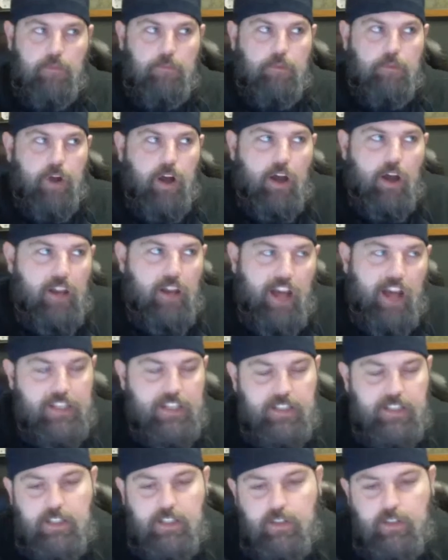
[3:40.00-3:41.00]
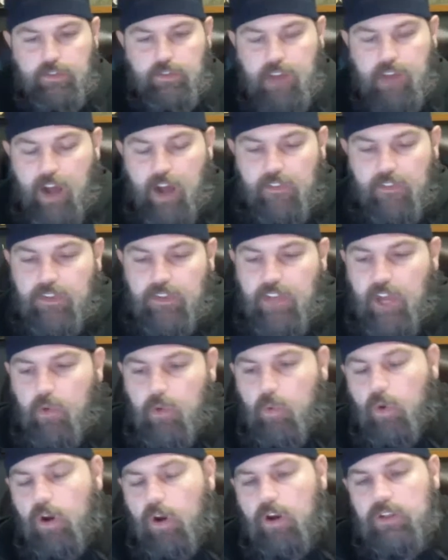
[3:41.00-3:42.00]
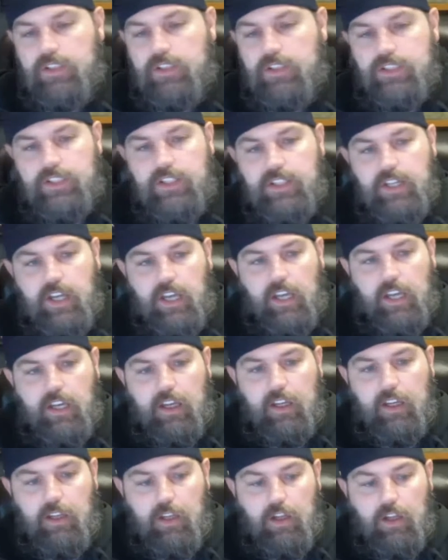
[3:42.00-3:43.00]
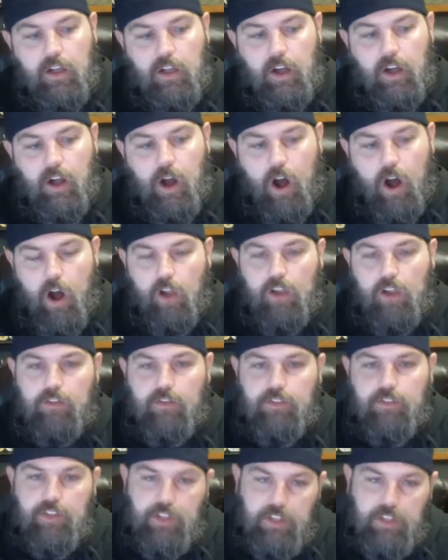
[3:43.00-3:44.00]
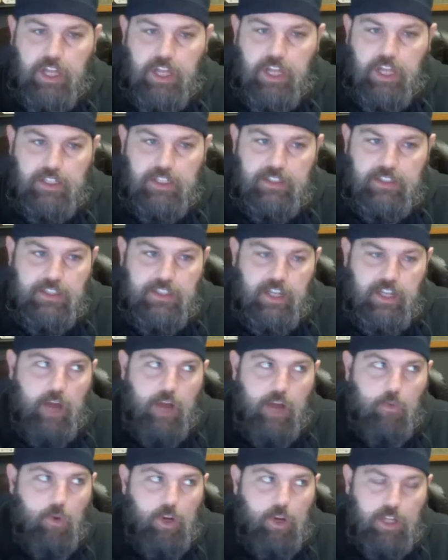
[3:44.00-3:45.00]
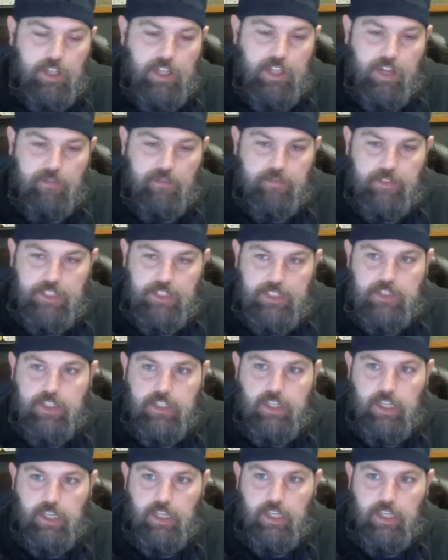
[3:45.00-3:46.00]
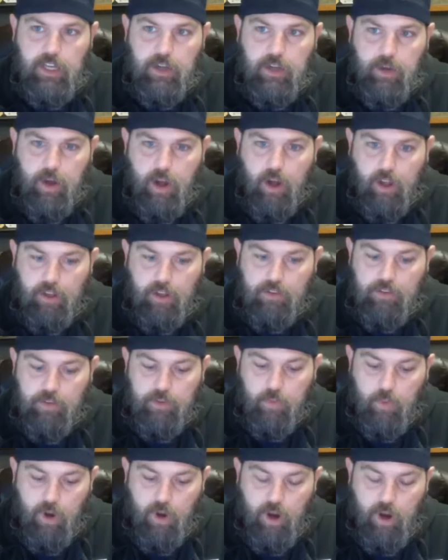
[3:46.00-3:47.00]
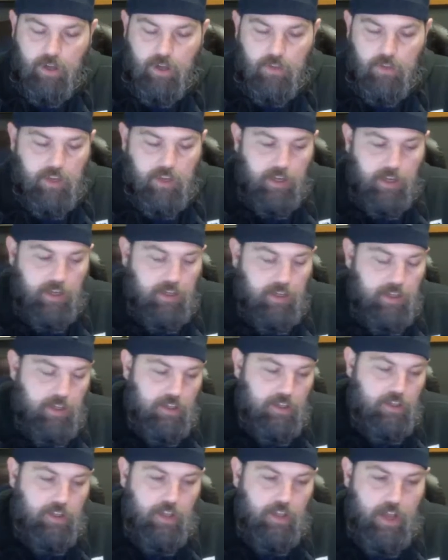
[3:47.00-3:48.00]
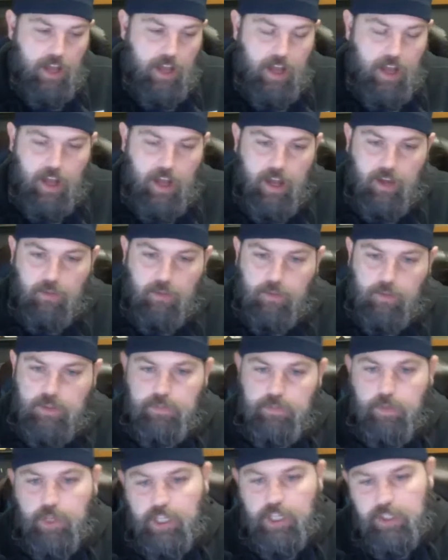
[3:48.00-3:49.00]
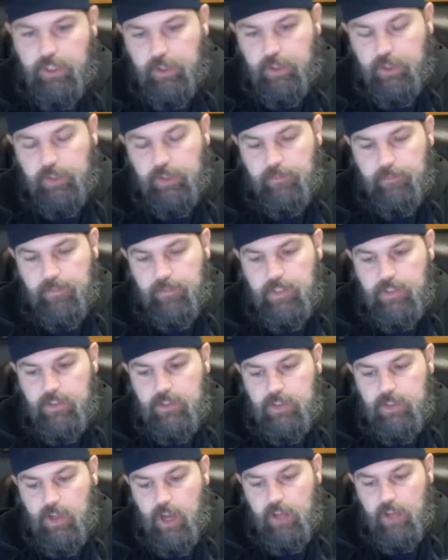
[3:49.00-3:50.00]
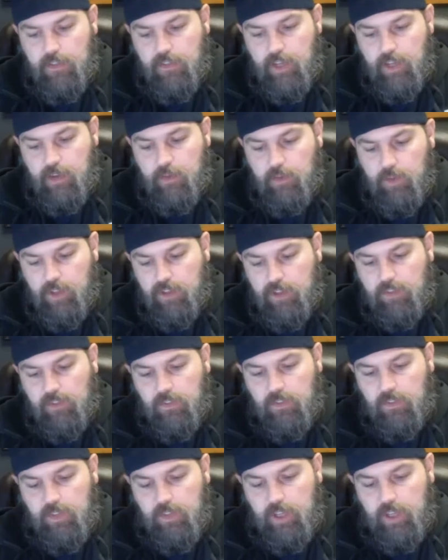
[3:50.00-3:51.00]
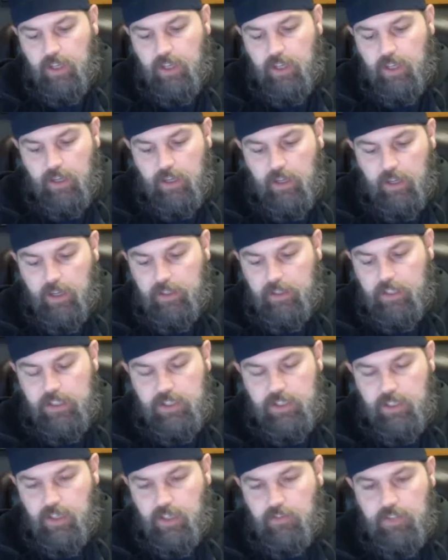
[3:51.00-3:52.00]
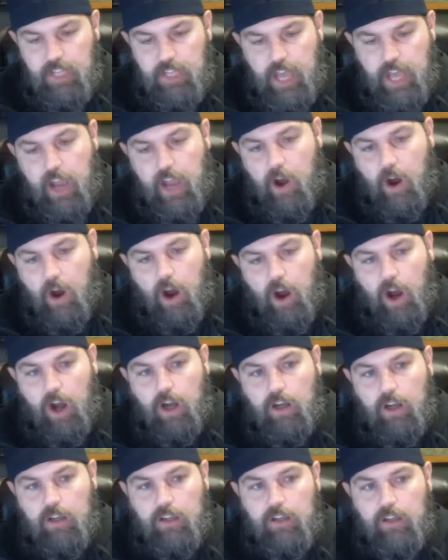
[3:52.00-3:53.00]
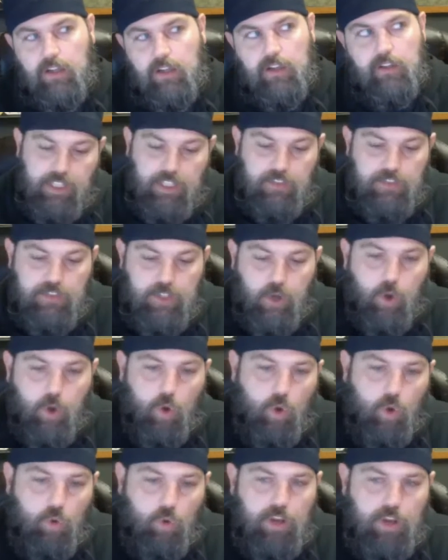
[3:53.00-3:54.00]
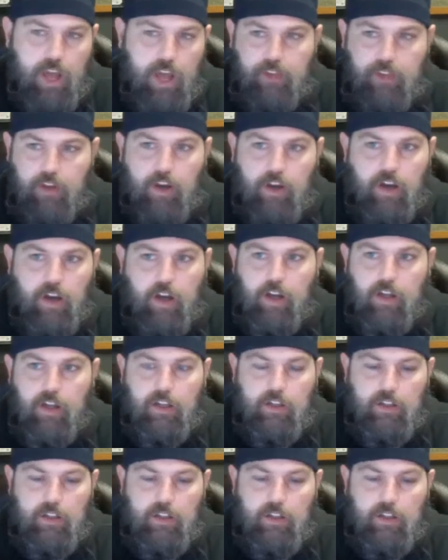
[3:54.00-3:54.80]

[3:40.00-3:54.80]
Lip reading: but I still found that they weren't seeing all of the things that I wanted them to see and all of the work that was put into it. So I think with the addition of the AR, it gives a whole nother